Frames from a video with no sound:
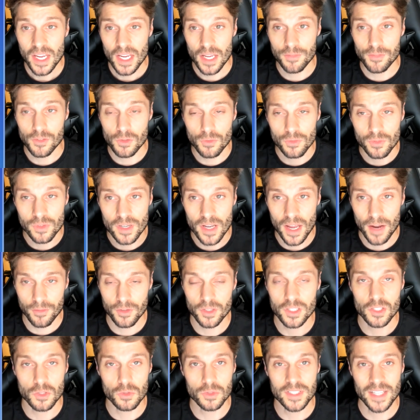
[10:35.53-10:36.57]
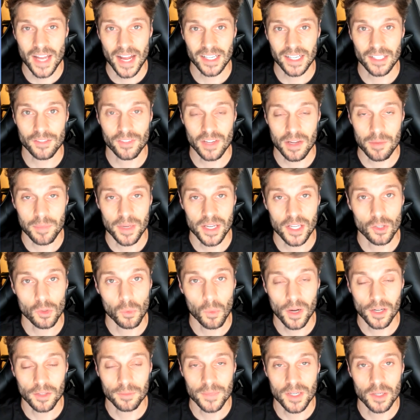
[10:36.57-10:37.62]
If you've never used ActiveCampaign or
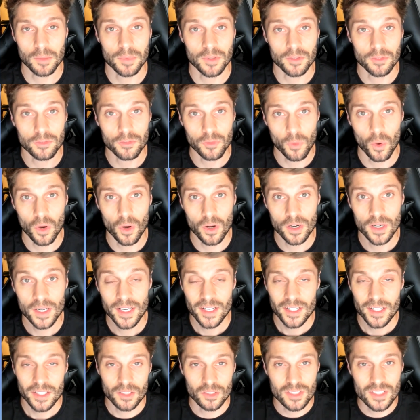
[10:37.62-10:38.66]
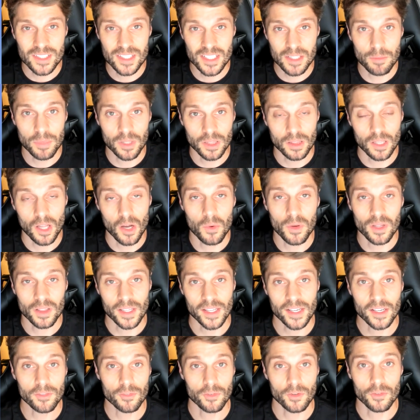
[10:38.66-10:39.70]
WildMail before, you'll see below a
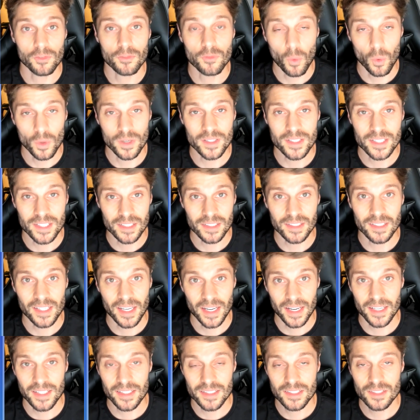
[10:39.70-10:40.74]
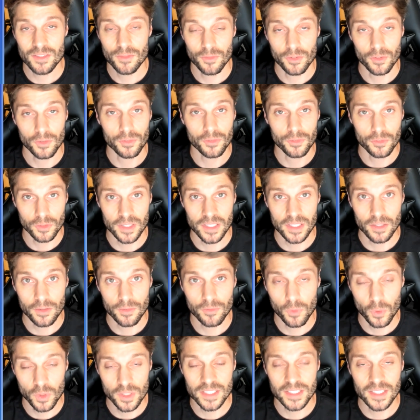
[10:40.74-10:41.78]
link for 14 days for free, a
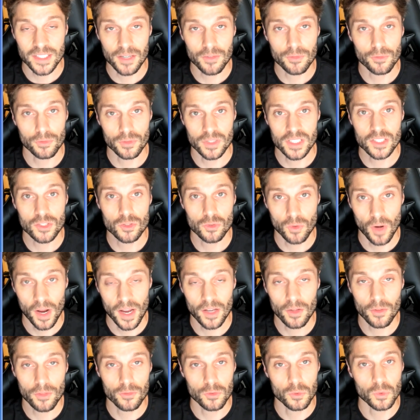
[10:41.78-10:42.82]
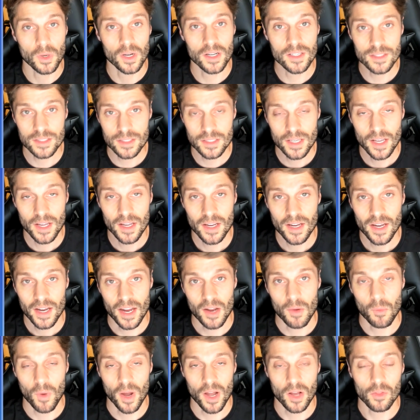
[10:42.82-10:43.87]
14-day free trial through us
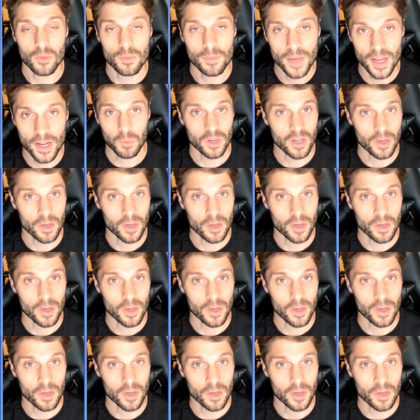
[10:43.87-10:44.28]
at WildMail.